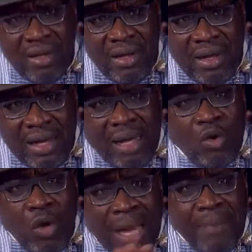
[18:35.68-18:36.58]
a
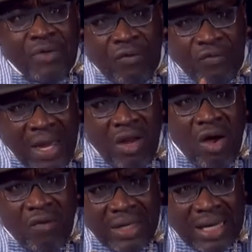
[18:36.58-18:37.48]
collapse or failure
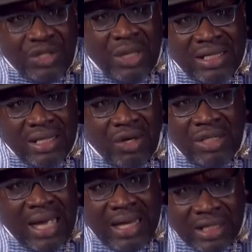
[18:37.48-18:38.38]
of the national
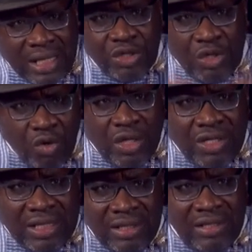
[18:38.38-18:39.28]
security architecture. No, it
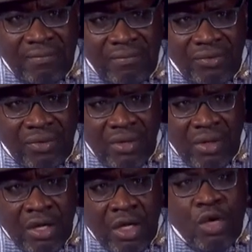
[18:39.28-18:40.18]
doesn't.
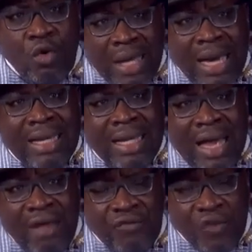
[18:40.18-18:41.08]
Whether they
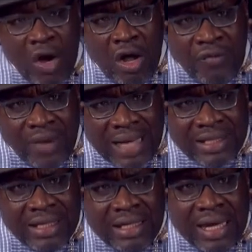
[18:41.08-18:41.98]
are involved
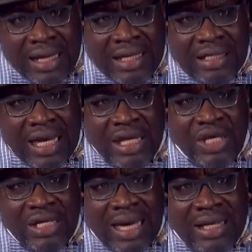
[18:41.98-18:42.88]
at the
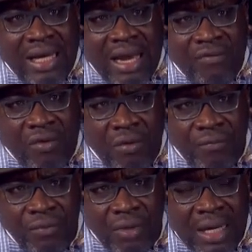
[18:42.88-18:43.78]
intelligence gathering level,
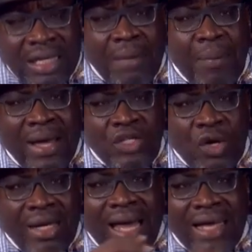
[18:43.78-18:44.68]
it depends on
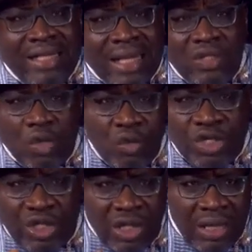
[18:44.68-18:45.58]
the extent to
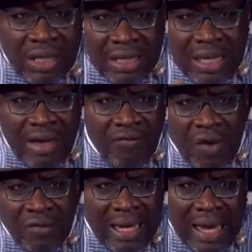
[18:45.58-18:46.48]
which they are
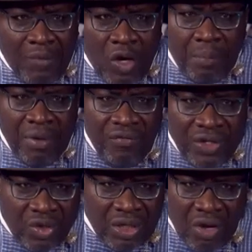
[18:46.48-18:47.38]
involved, and I'm not privy
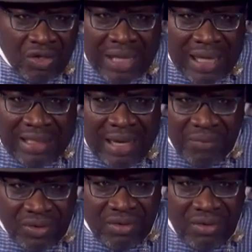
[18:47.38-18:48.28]
to the contract terms,